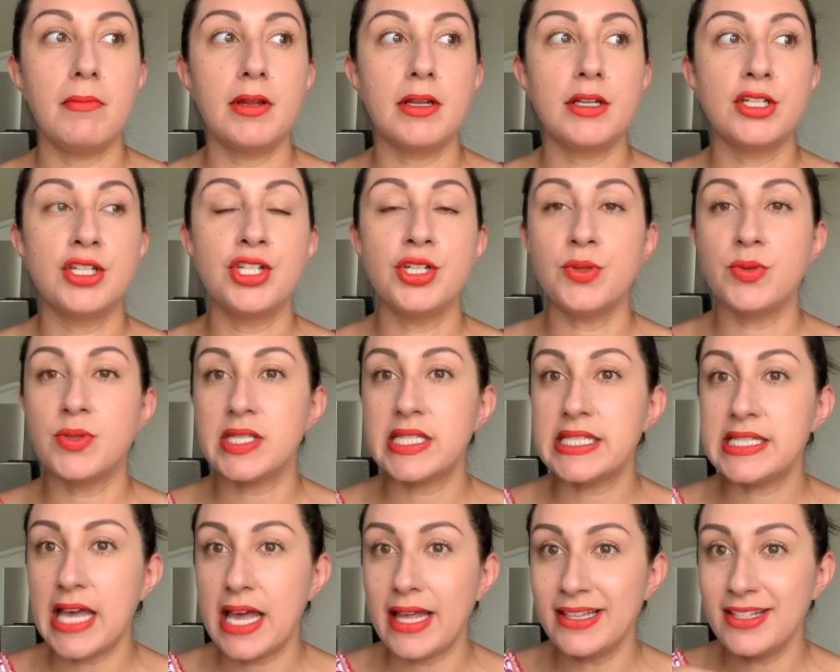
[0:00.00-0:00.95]
do
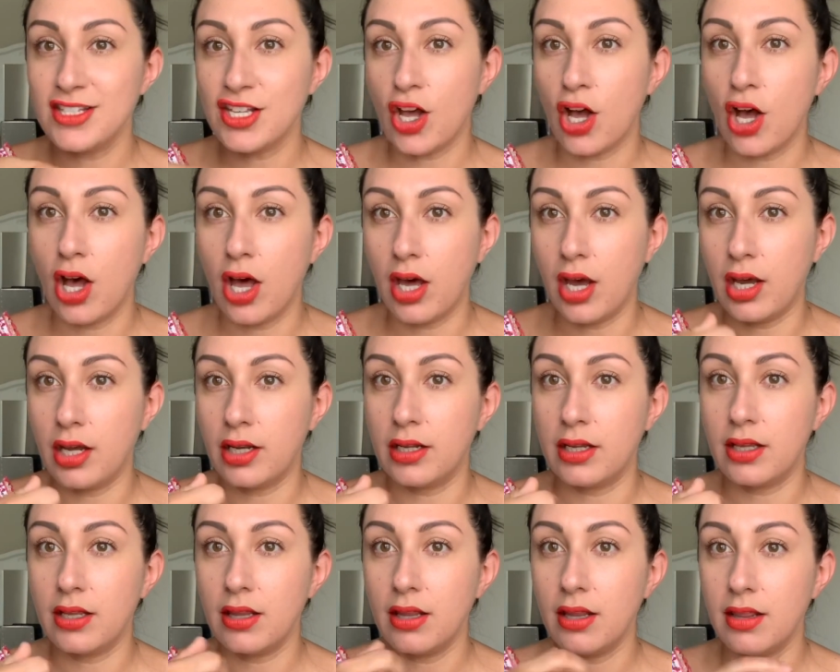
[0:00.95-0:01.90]
scents on
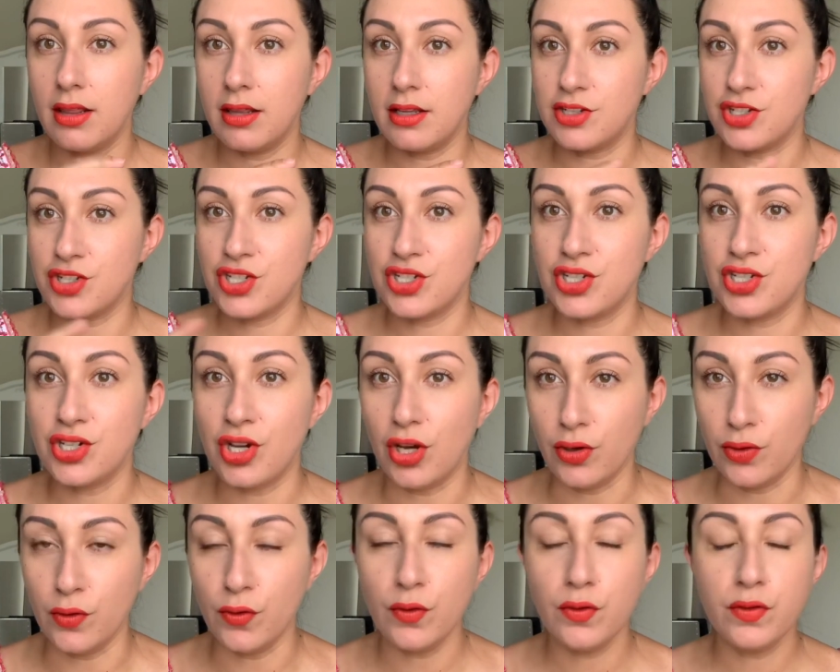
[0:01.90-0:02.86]
the
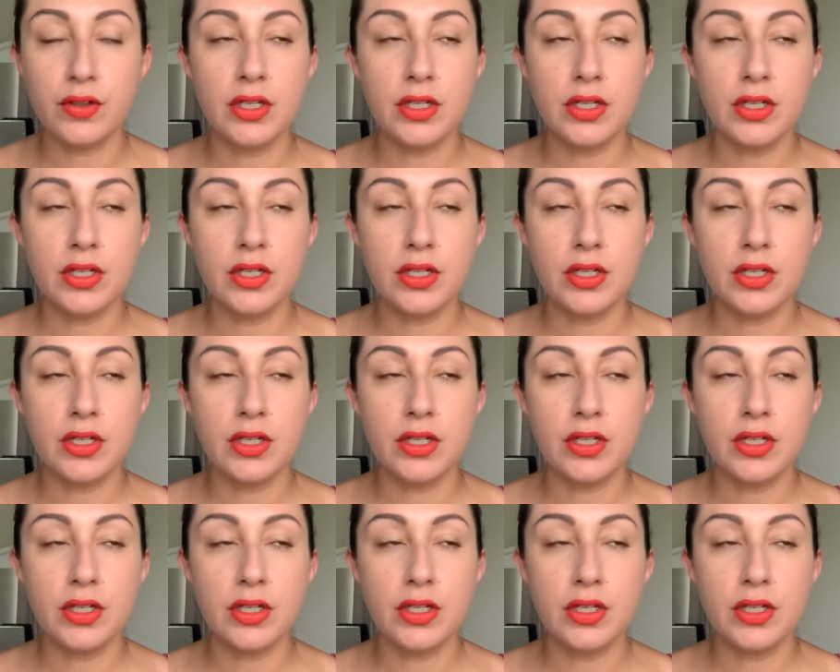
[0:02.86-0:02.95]
stove